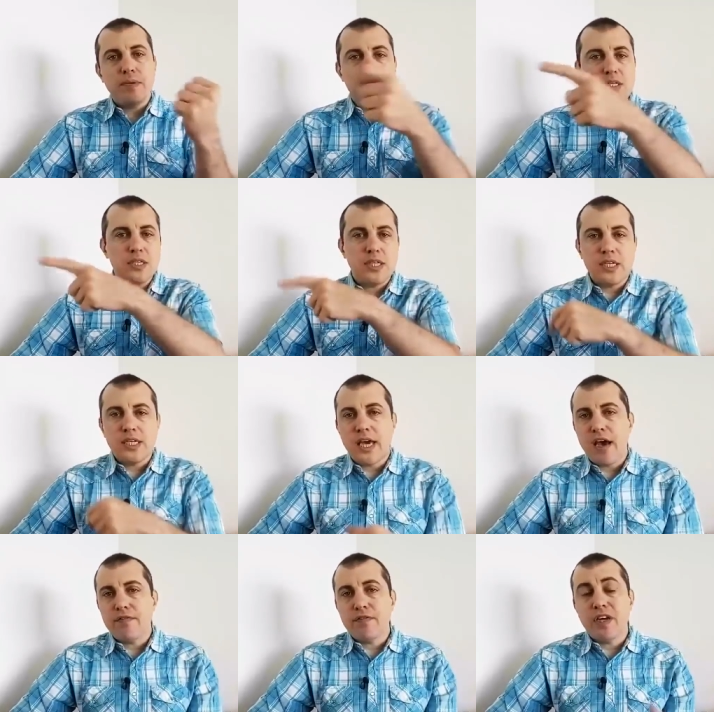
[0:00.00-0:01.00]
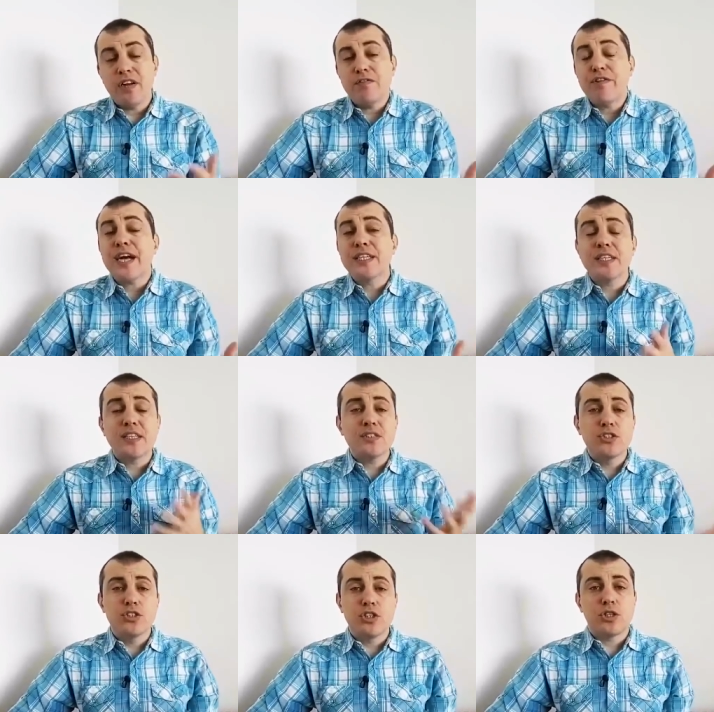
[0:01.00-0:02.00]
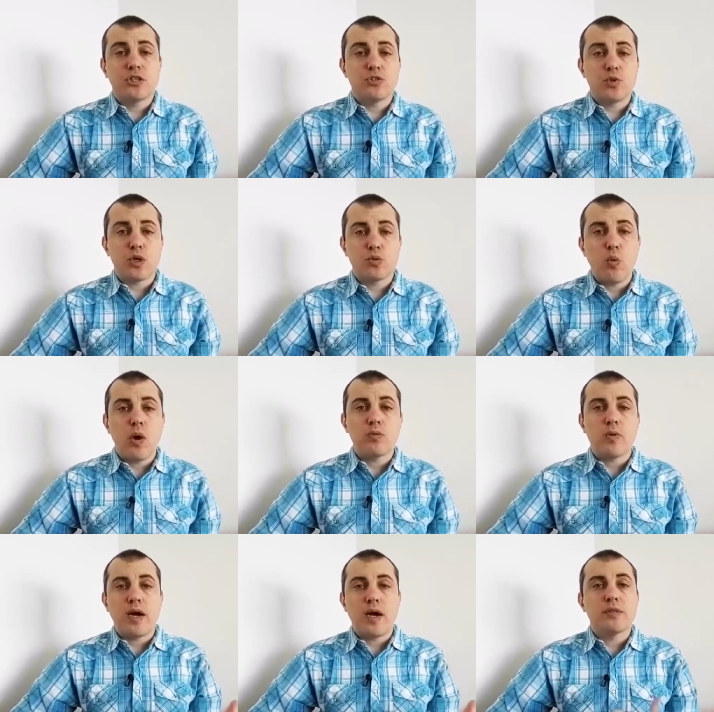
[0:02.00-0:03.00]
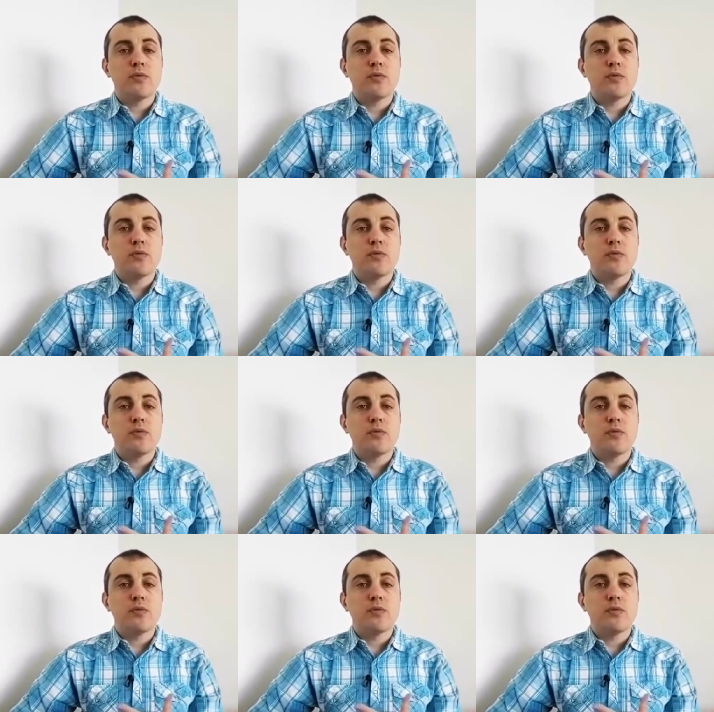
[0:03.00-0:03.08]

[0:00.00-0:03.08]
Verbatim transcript: A, B, C, D, E, F. And in fact, it doesn't just construct one route.